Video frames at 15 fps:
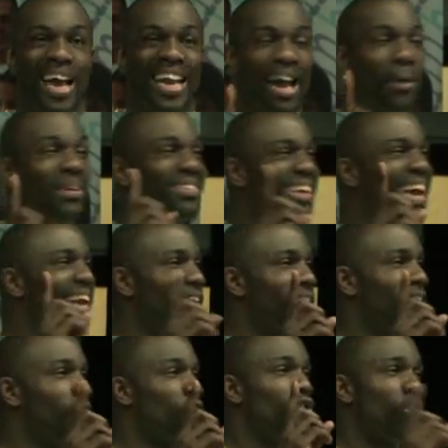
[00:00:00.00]
Now, I said
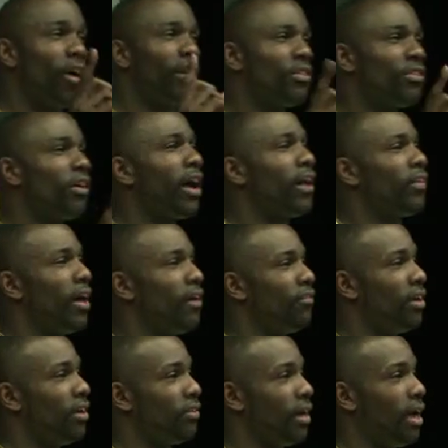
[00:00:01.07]
you're trying to psych the
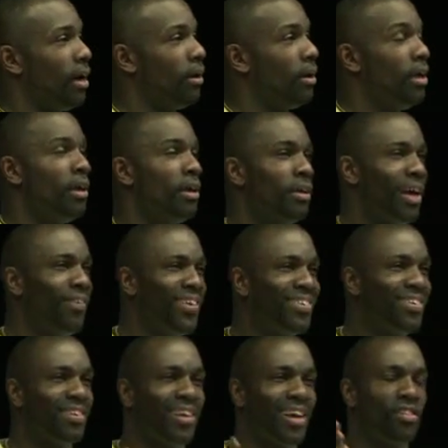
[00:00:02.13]
athletes out, and
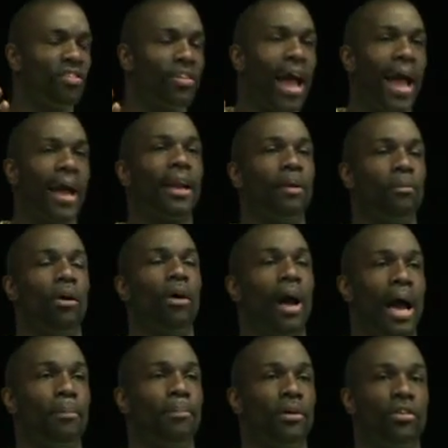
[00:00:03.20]
this is exactly what
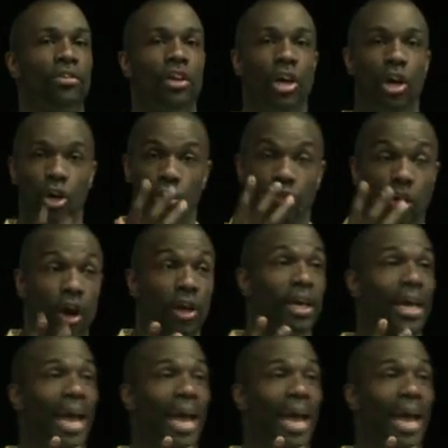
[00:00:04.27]
happens. You've got your